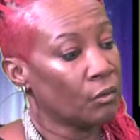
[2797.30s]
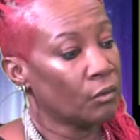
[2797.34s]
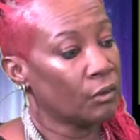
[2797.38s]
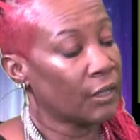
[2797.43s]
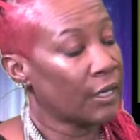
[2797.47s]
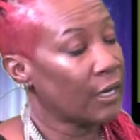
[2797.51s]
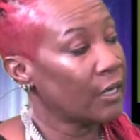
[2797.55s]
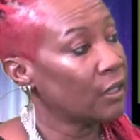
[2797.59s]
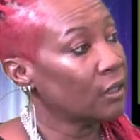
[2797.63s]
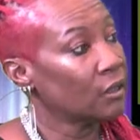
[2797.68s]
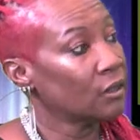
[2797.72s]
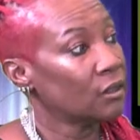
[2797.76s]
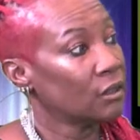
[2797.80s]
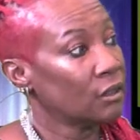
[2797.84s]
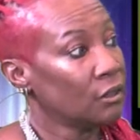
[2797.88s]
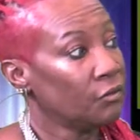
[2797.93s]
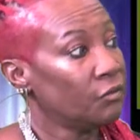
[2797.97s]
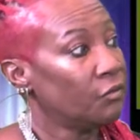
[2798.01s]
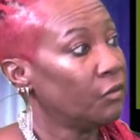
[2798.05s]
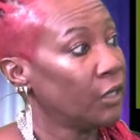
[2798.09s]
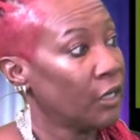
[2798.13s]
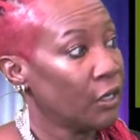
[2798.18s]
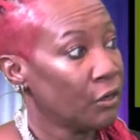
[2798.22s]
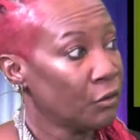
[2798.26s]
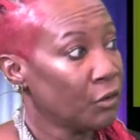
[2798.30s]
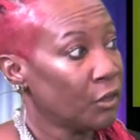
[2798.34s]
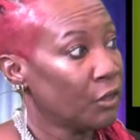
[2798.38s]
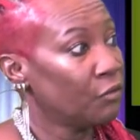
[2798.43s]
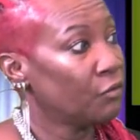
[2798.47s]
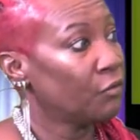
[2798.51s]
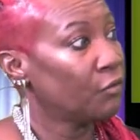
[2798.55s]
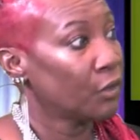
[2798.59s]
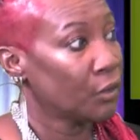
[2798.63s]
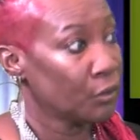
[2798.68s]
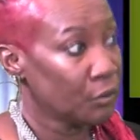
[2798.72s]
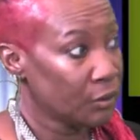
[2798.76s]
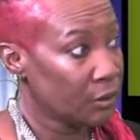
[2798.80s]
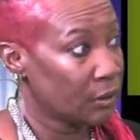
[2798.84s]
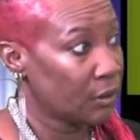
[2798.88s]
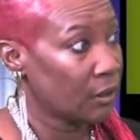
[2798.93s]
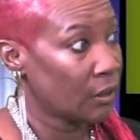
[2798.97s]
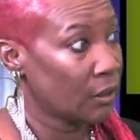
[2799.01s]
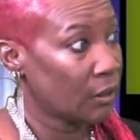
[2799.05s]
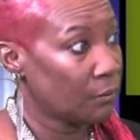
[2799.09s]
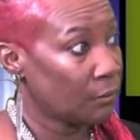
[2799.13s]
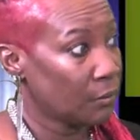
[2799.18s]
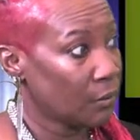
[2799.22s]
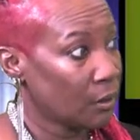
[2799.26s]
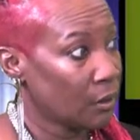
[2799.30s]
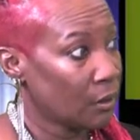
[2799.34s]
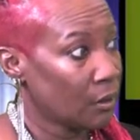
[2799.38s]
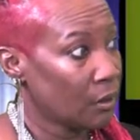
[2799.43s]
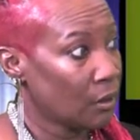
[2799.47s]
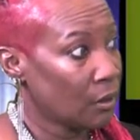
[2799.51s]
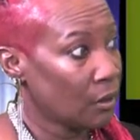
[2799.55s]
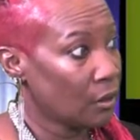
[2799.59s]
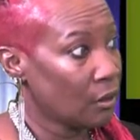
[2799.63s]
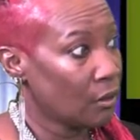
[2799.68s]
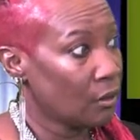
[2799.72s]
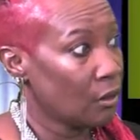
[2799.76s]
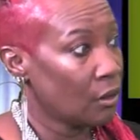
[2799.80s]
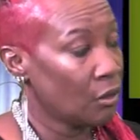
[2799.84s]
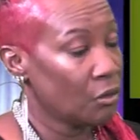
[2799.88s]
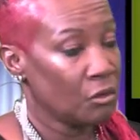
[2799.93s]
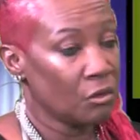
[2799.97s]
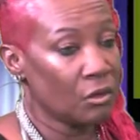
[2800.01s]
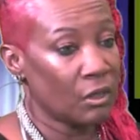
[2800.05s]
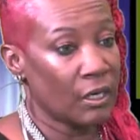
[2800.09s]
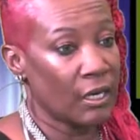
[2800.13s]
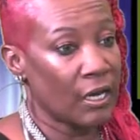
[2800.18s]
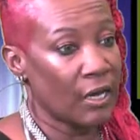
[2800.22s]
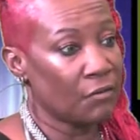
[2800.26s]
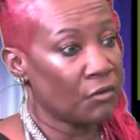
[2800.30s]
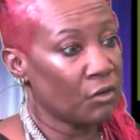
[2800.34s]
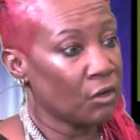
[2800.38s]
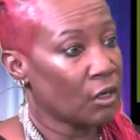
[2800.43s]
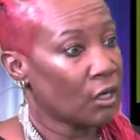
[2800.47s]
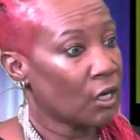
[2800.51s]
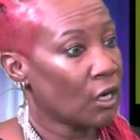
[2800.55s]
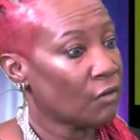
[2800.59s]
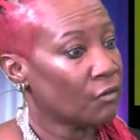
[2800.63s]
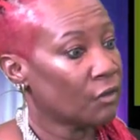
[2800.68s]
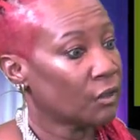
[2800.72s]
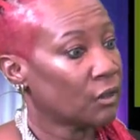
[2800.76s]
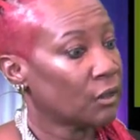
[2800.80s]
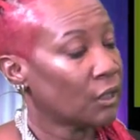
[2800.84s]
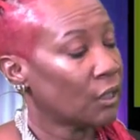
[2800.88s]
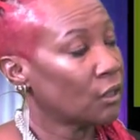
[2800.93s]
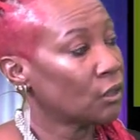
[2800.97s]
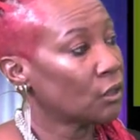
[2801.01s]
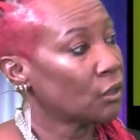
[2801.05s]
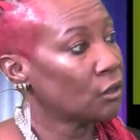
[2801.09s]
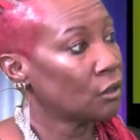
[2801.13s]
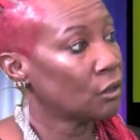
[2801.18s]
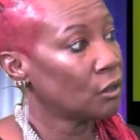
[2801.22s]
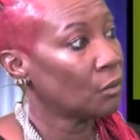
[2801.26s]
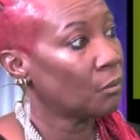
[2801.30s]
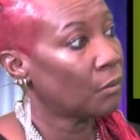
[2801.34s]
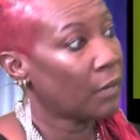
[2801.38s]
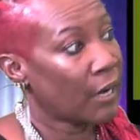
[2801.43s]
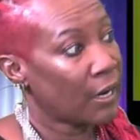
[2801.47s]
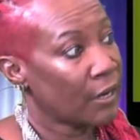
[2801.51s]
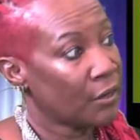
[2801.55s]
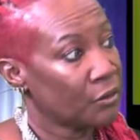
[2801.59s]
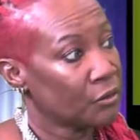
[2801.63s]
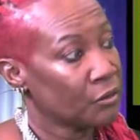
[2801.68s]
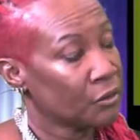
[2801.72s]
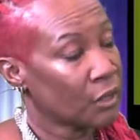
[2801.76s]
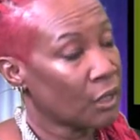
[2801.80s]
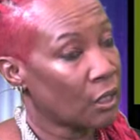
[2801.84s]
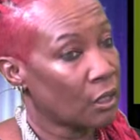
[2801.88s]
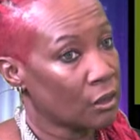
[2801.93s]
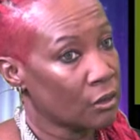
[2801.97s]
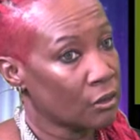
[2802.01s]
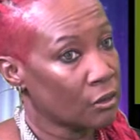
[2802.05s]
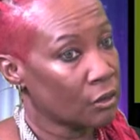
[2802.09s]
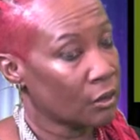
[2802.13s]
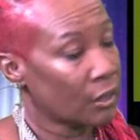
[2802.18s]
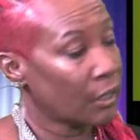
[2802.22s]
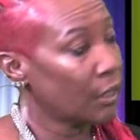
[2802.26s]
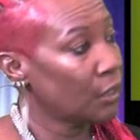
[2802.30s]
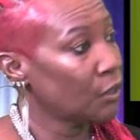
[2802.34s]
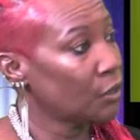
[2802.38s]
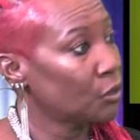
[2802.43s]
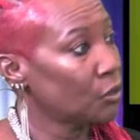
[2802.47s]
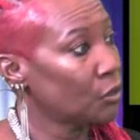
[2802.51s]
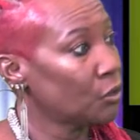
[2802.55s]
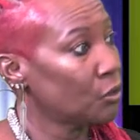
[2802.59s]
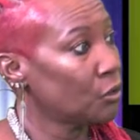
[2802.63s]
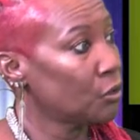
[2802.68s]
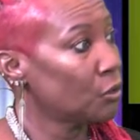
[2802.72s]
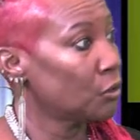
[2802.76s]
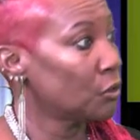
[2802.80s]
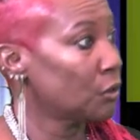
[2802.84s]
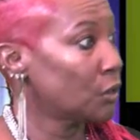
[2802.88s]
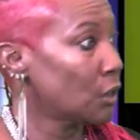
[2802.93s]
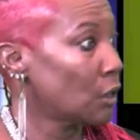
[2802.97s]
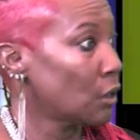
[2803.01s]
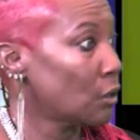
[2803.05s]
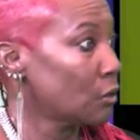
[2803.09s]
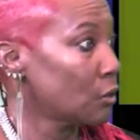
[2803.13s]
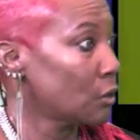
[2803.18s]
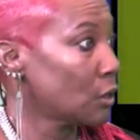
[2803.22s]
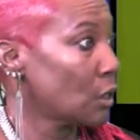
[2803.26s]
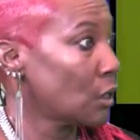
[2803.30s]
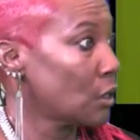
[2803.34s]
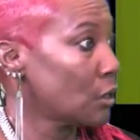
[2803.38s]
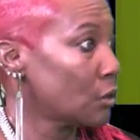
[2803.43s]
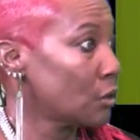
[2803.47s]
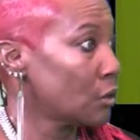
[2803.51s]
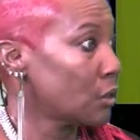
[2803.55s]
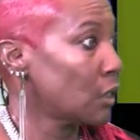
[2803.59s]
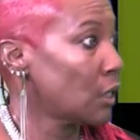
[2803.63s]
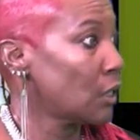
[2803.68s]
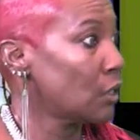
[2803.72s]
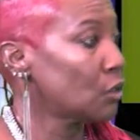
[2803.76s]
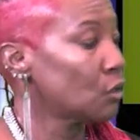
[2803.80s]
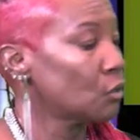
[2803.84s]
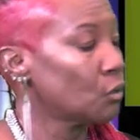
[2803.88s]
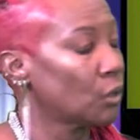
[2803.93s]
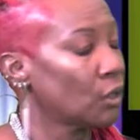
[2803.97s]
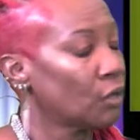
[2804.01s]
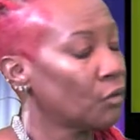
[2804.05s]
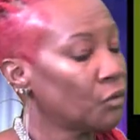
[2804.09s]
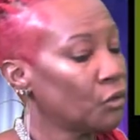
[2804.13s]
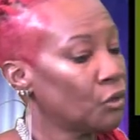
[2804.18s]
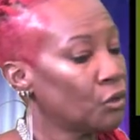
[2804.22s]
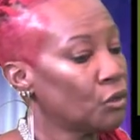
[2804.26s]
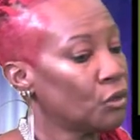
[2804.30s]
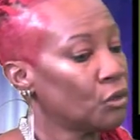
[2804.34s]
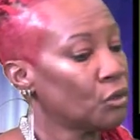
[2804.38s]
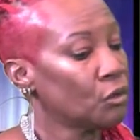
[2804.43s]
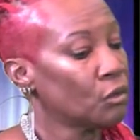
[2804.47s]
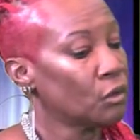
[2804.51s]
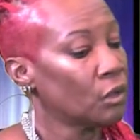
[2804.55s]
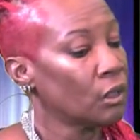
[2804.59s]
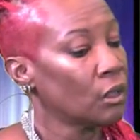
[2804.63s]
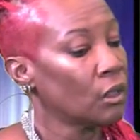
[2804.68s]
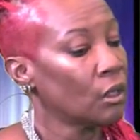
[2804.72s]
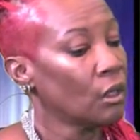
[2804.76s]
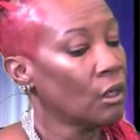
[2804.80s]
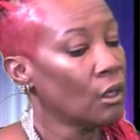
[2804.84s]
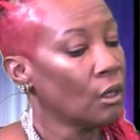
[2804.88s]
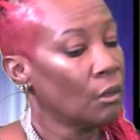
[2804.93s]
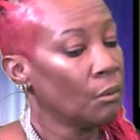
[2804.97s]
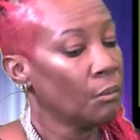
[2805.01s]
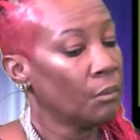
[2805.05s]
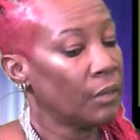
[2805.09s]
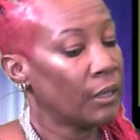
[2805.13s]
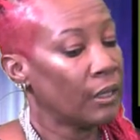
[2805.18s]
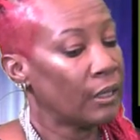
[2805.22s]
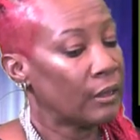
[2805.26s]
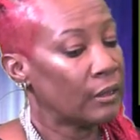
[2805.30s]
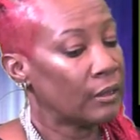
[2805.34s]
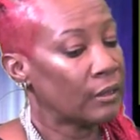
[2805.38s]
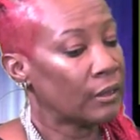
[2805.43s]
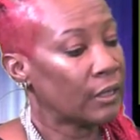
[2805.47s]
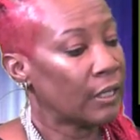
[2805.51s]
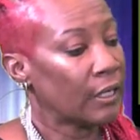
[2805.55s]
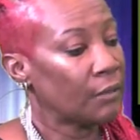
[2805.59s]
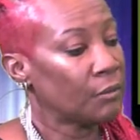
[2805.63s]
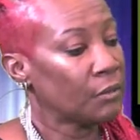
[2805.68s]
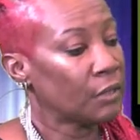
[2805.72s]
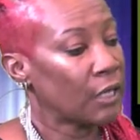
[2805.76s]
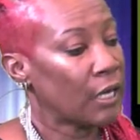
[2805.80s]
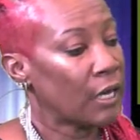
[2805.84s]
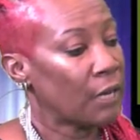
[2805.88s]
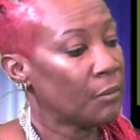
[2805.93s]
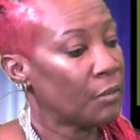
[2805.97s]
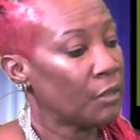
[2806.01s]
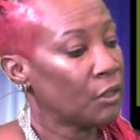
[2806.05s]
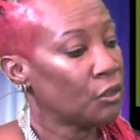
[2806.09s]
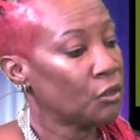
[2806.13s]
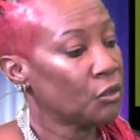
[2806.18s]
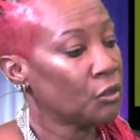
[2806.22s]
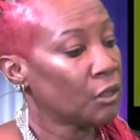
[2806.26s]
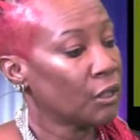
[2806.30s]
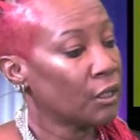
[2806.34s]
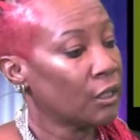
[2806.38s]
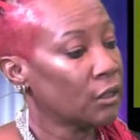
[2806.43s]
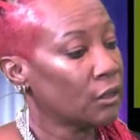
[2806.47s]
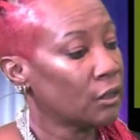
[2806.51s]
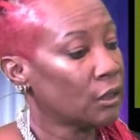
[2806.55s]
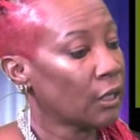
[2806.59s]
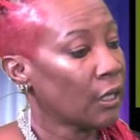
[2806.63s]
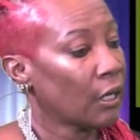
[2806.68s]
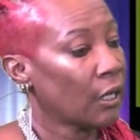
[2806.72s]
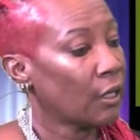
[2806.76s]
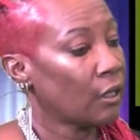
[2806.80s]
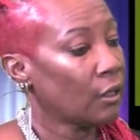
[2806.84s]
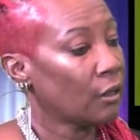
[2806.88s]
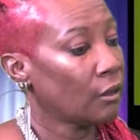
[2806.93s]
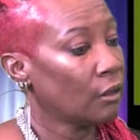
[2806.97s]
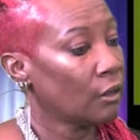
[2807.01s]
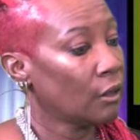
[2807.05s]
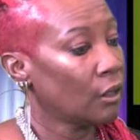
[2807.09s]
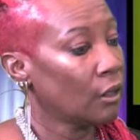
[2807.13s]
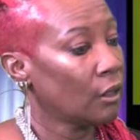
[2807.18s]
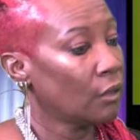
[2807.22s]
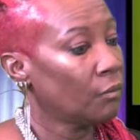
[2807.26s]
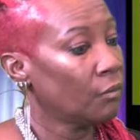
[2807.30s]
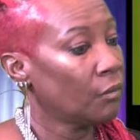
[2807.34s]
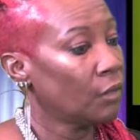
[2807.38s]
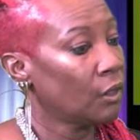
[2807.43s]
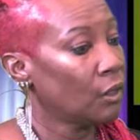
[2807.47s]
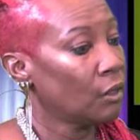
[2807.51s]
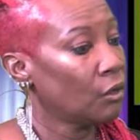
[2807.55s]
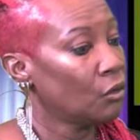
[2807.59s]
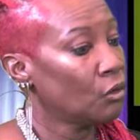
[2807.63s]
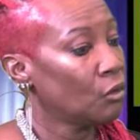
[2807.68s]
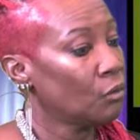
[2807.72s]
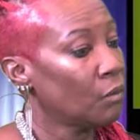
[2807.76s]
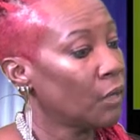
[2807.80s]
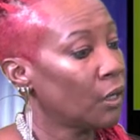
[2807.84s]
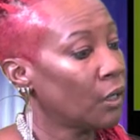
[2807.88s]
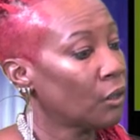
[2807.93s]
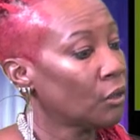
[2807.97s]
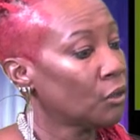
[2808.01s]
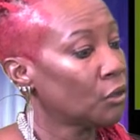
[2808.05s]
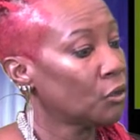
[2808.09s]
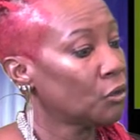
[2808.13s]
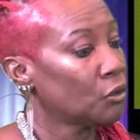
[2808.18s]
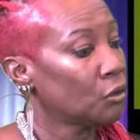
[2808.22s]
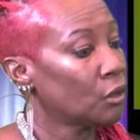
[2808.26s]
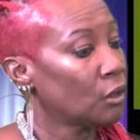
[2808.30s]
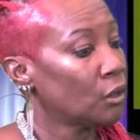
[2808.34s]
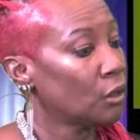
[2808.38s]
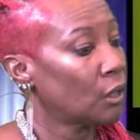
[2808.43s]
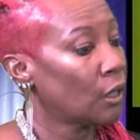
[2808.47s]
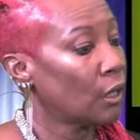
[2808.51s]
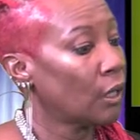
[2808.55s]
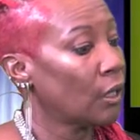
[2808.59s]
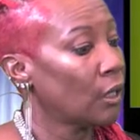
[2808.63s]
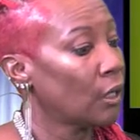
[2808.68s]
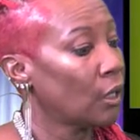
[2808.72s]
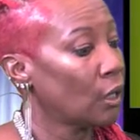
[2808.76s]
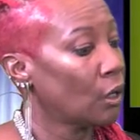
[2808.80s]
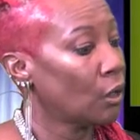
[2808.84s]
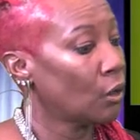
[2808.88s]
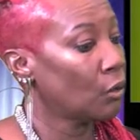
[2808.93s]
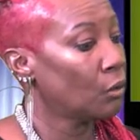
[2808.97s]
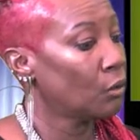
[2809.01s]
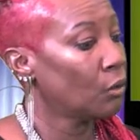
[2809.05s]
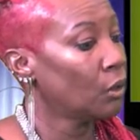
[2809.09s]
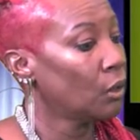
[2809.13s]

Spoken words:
that is the very first step. You know, you can have your conversation, your buyer's consultation, your seller's consultation, whatever you're doing, but at the same time as you're educating them, then you're making sure that they go